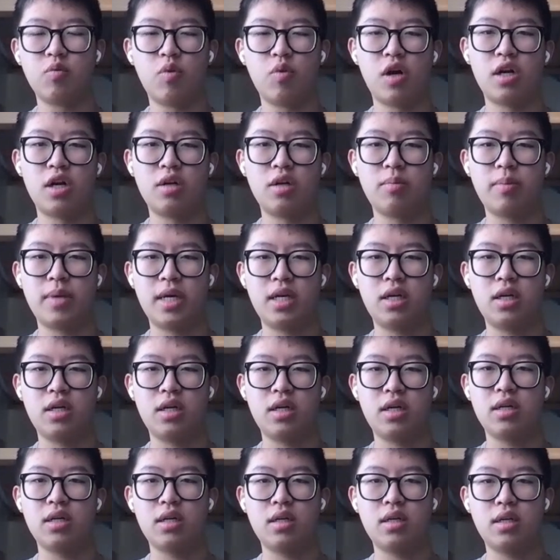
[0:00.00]
in water
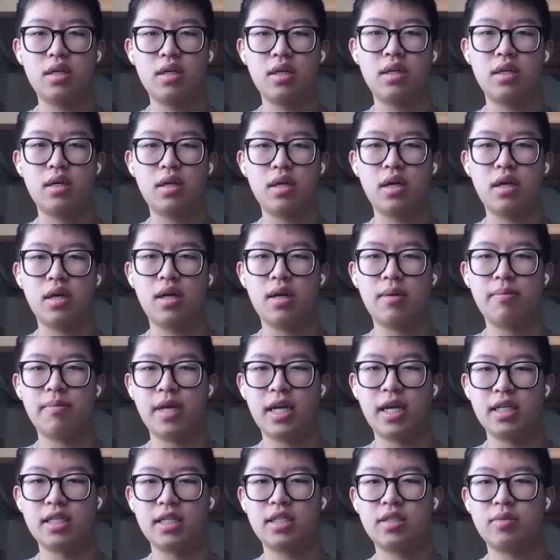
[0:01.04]
better.
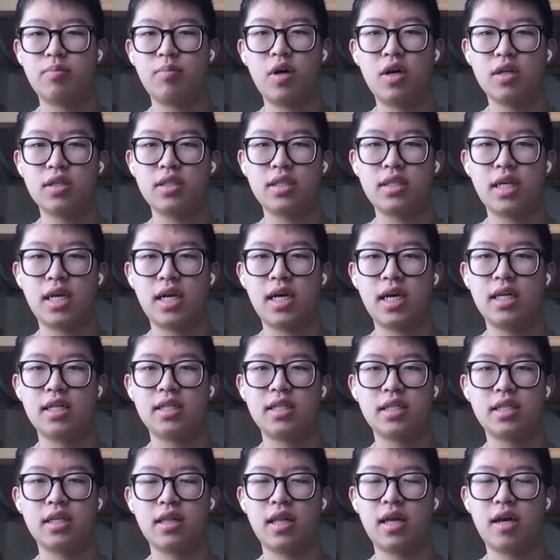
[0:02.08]
And its small
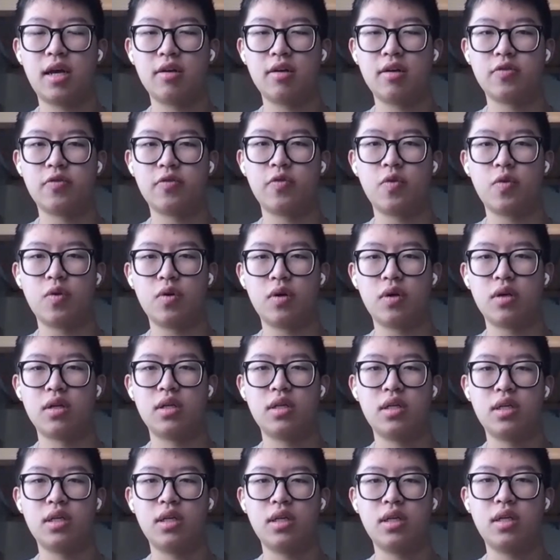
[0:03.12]
size allows for
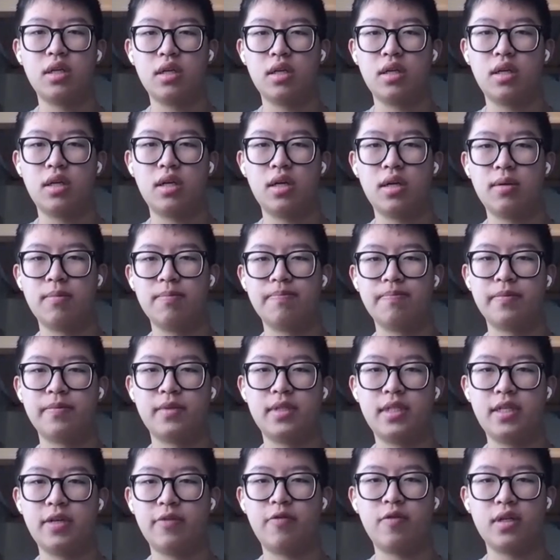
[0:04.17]

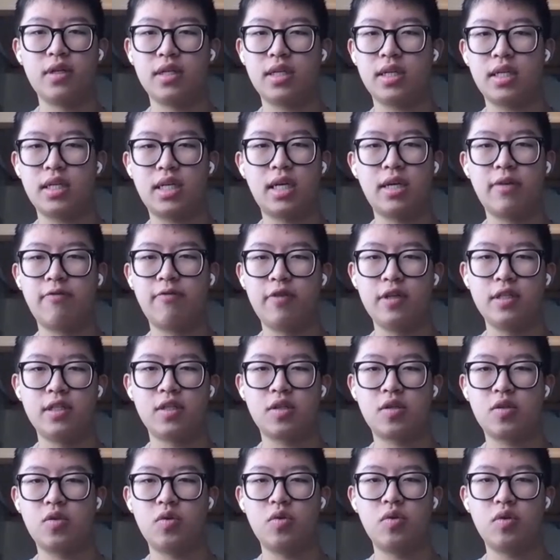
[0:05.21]
different
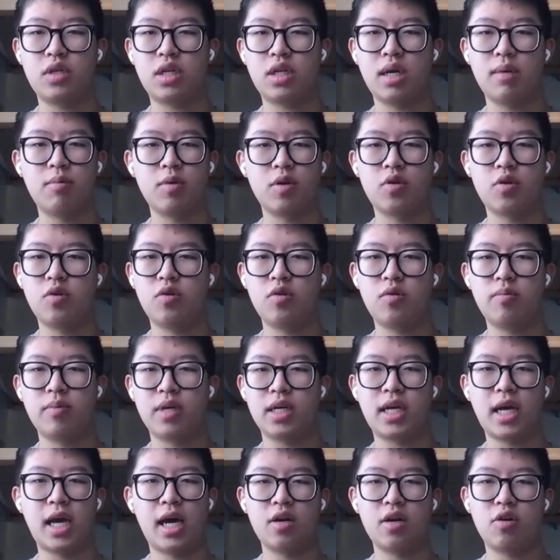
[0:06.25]
physical, chemical,
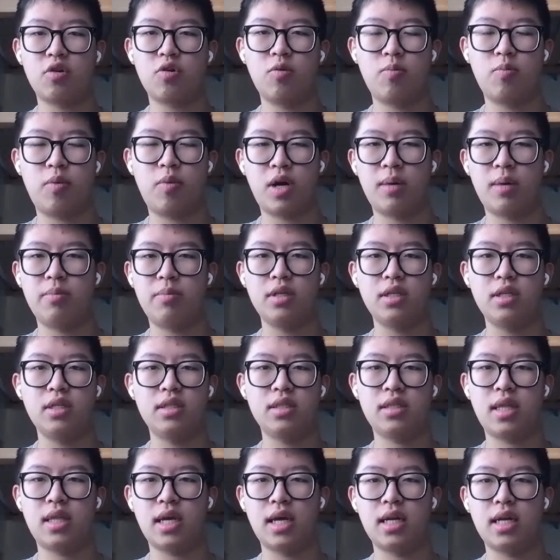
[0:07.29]
mechanical
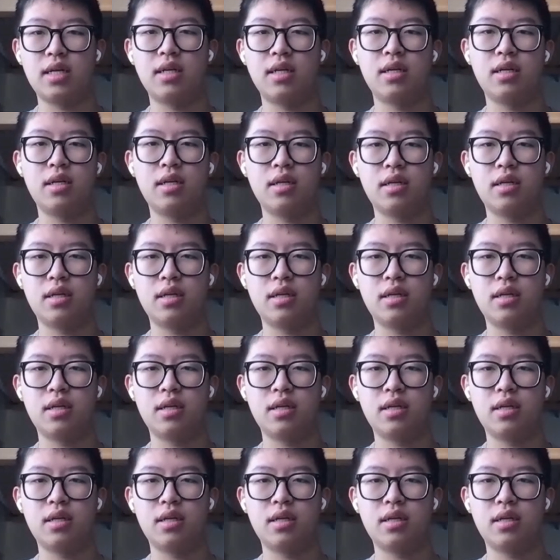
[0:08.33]
properties that